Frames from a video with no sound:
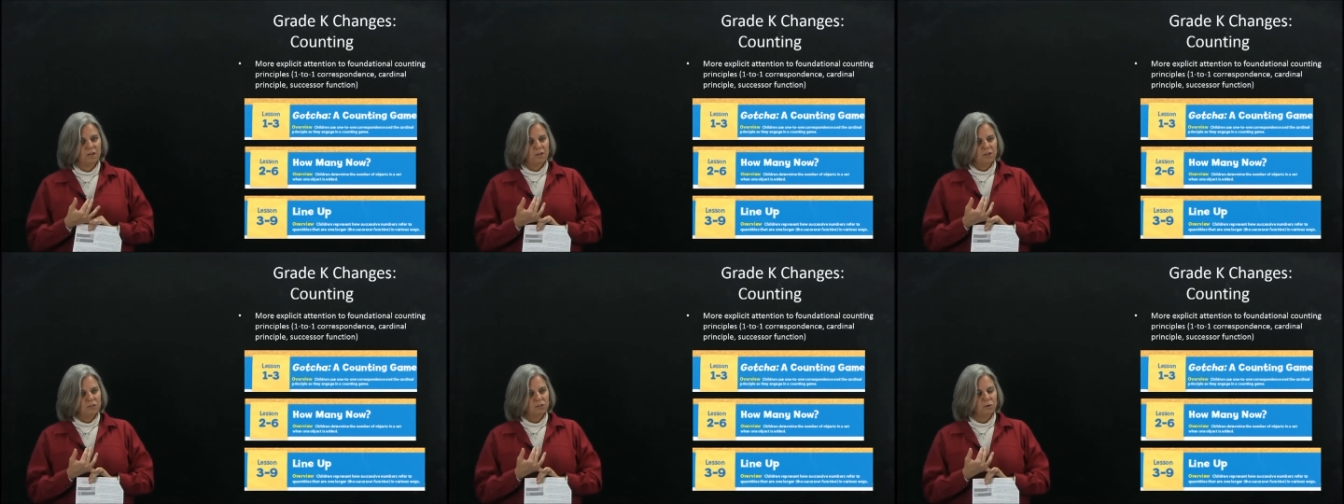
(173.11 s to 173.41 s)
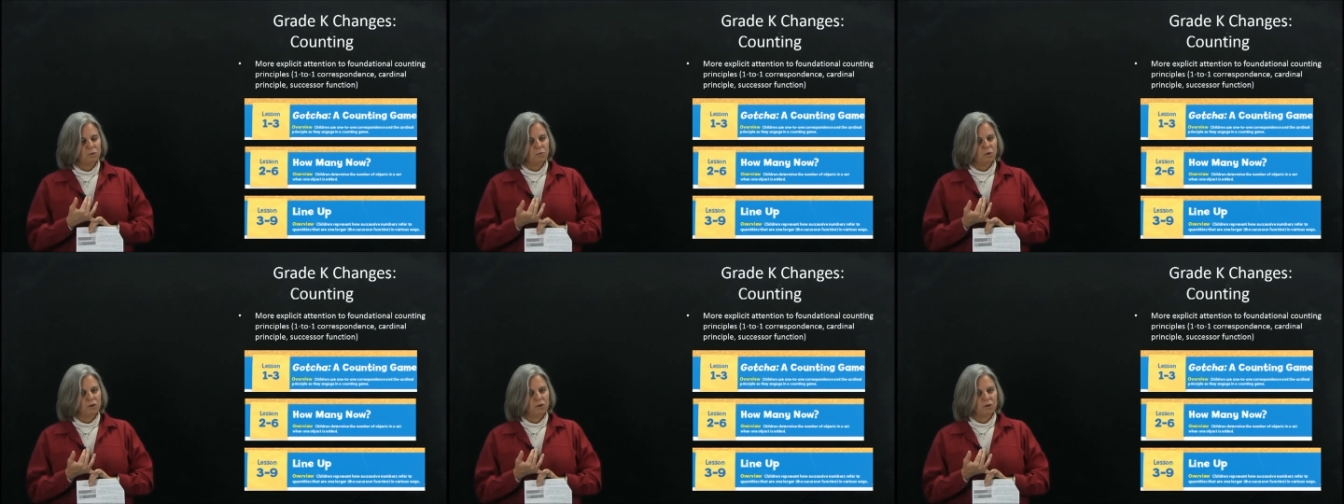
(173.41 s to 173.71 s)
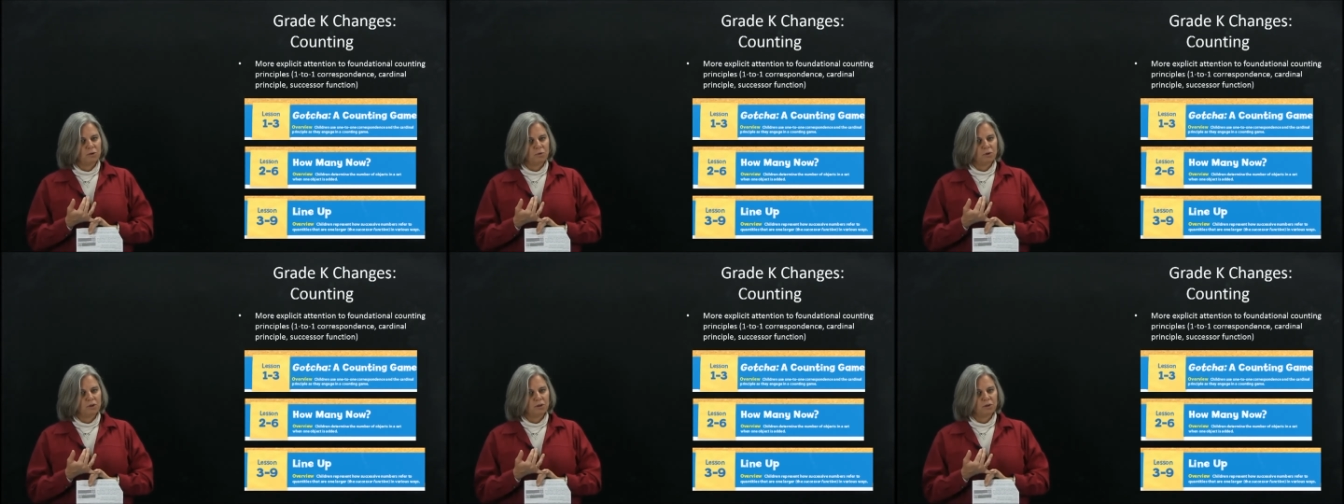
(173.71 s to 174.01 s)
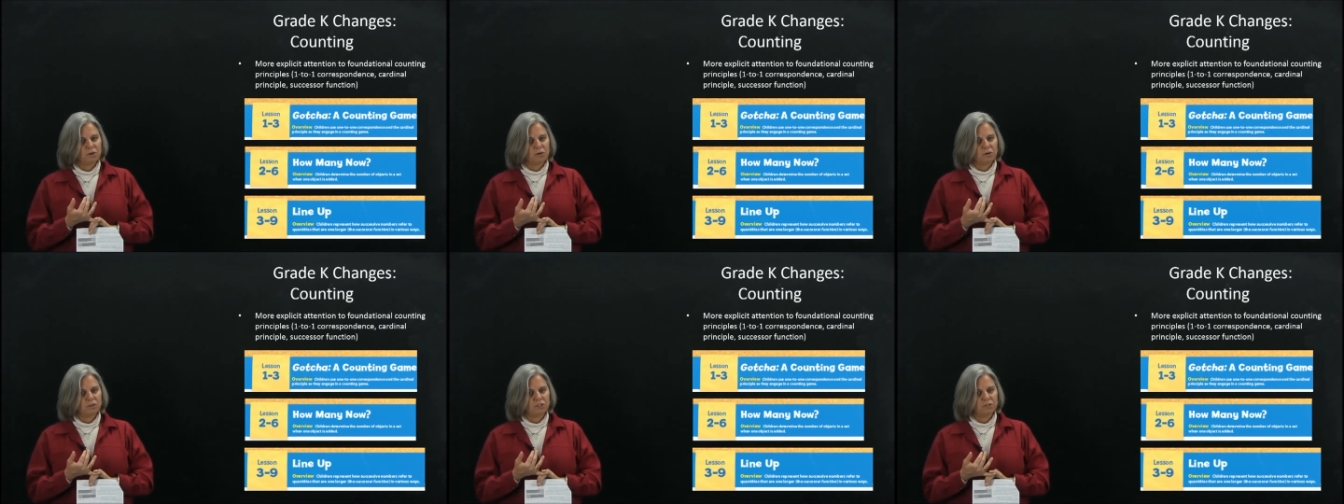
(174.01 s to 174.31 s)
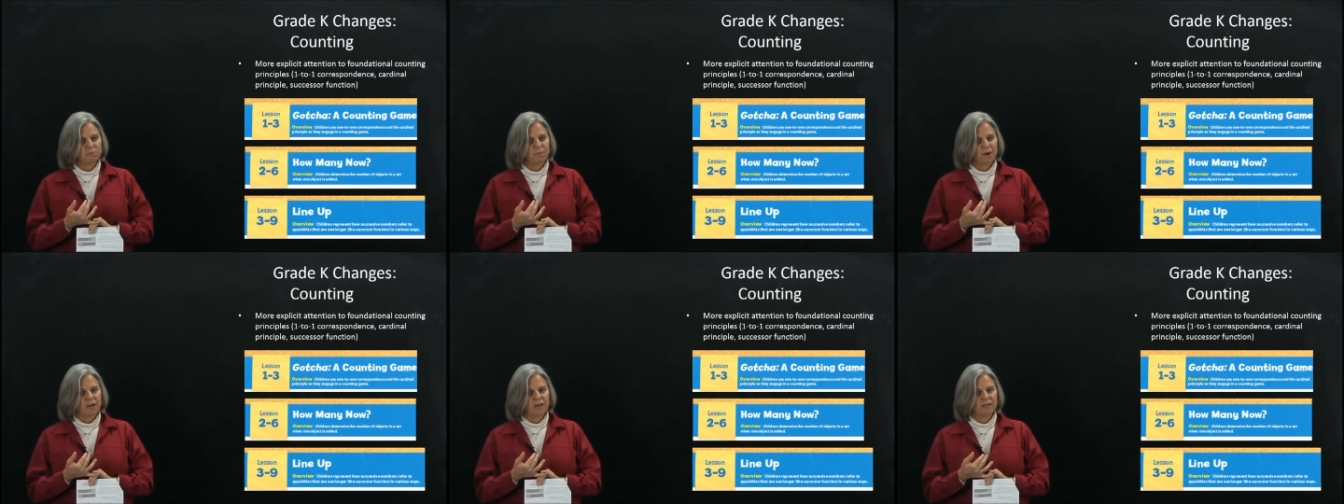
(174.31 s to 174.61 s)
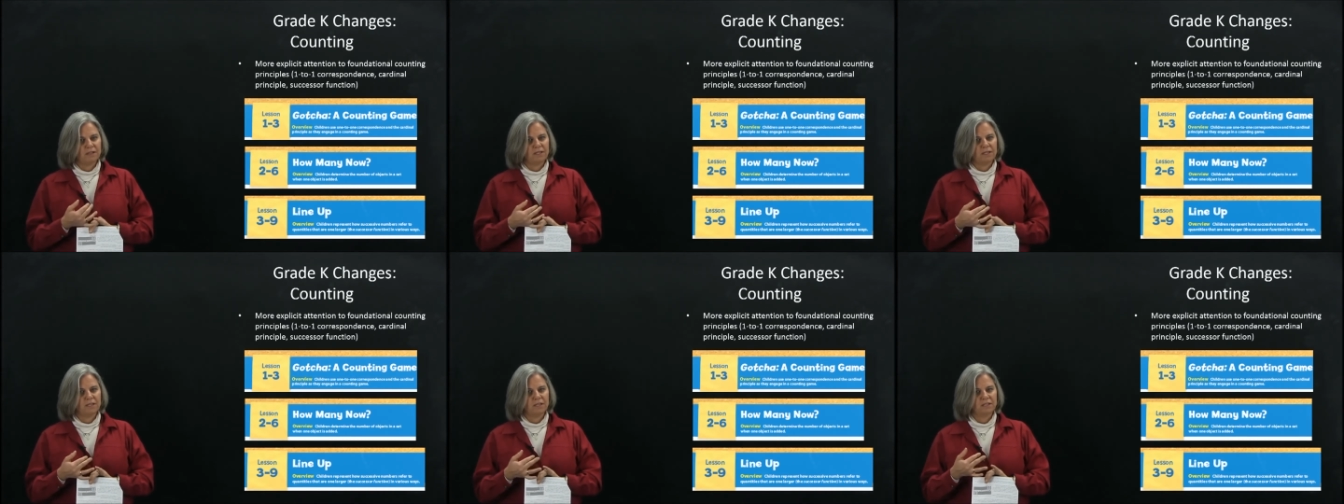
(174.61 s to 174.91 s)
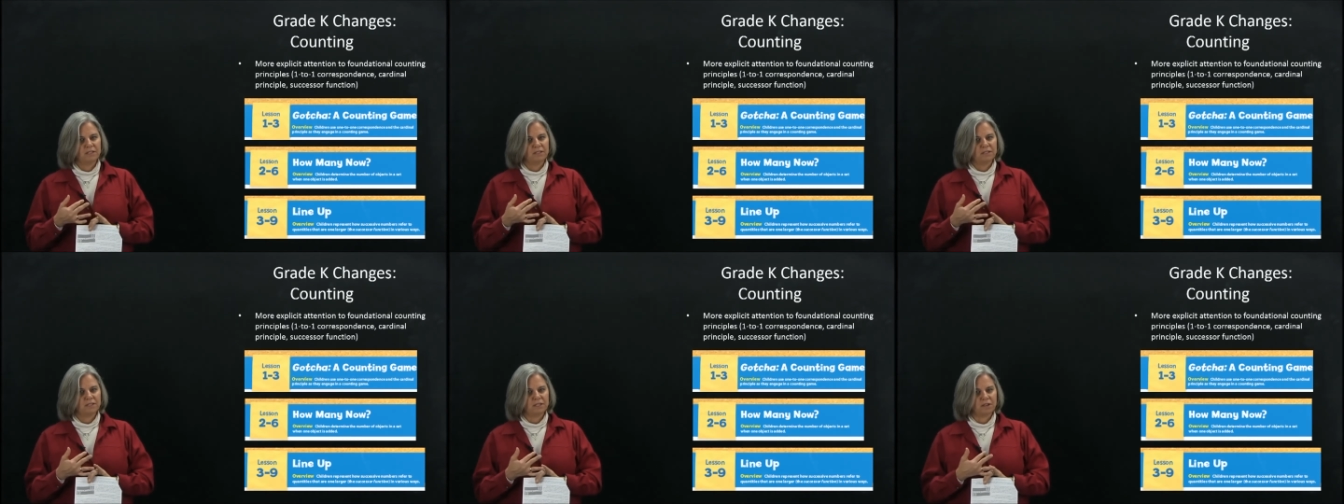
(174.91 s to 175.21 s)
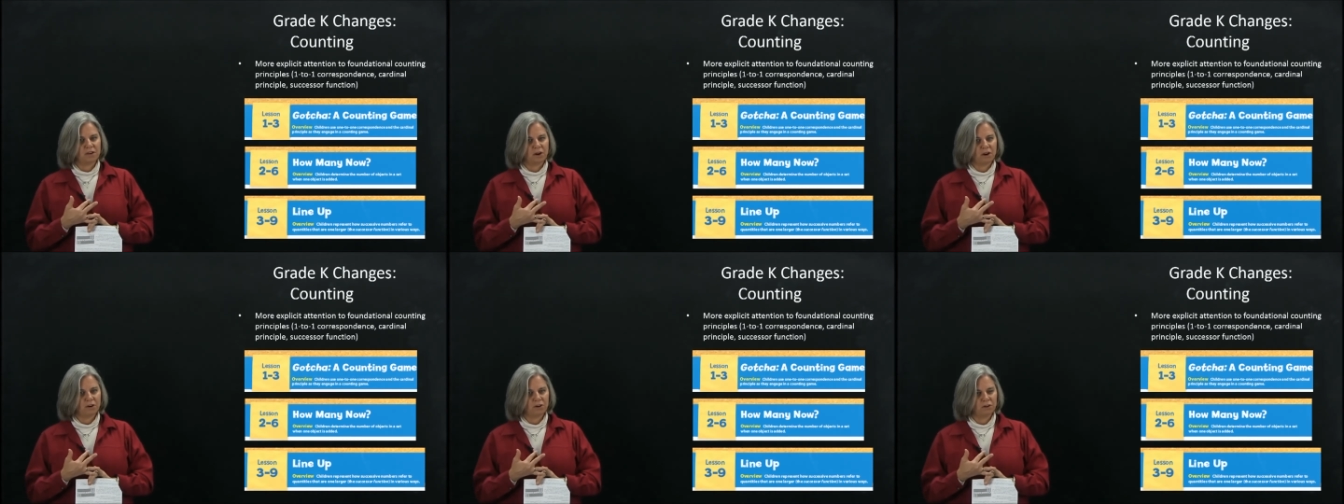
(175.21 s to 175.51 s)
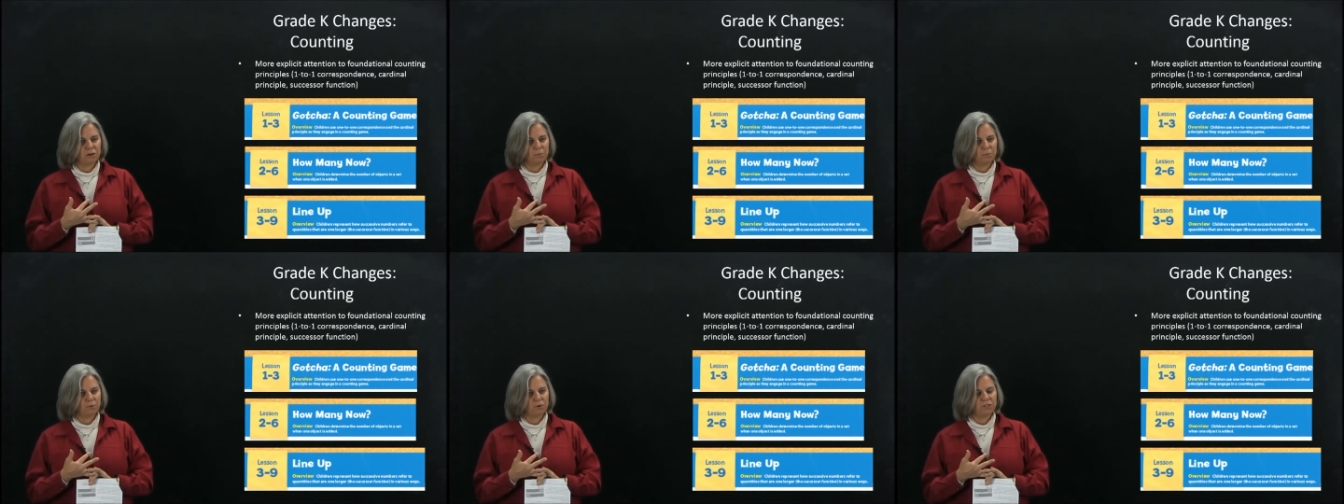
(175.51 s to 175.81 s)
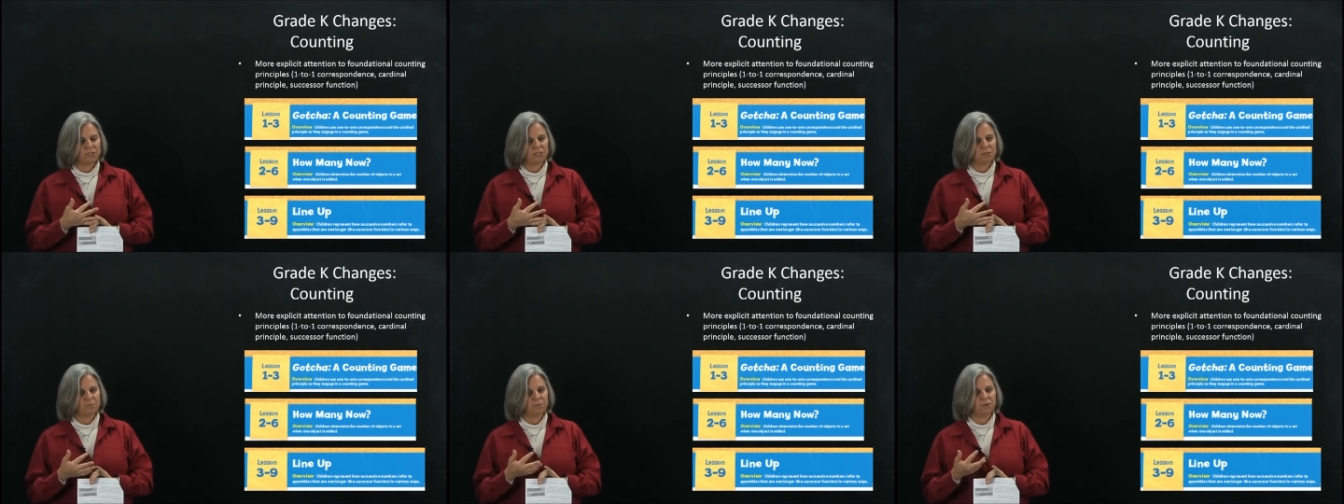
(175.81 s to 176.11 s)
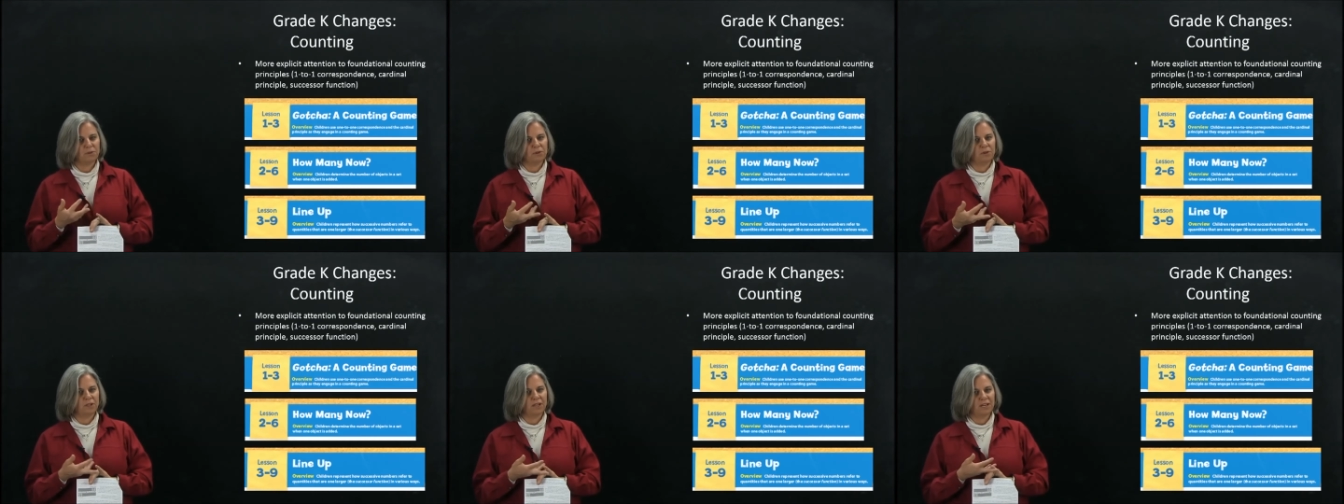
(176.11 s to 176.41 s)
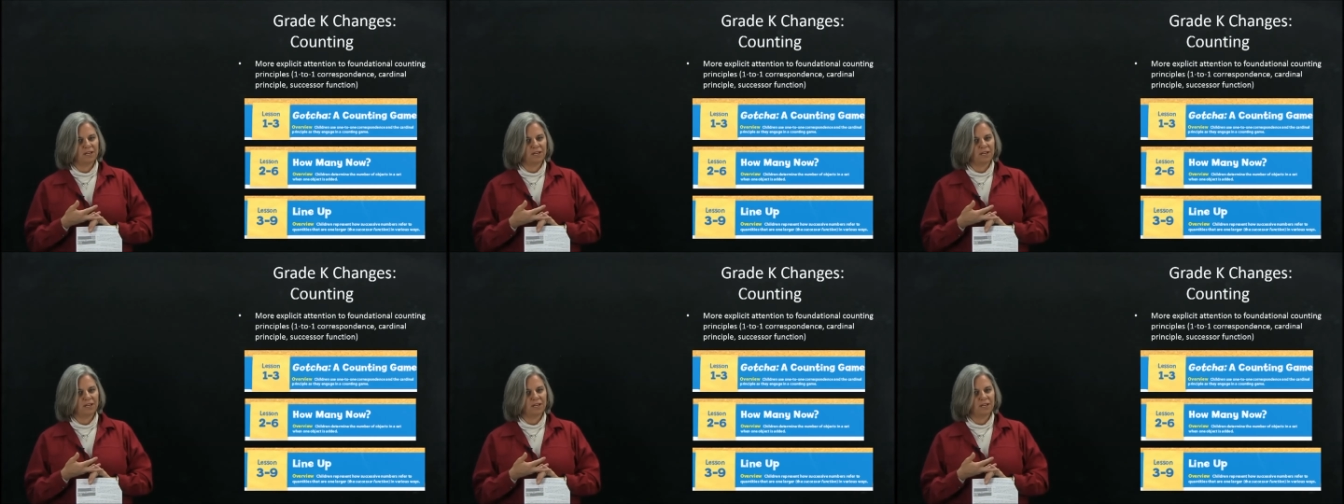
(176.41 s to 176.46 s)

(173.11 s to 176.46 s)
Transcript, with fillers: So one-to-one -one correspondence, the cardinal principle,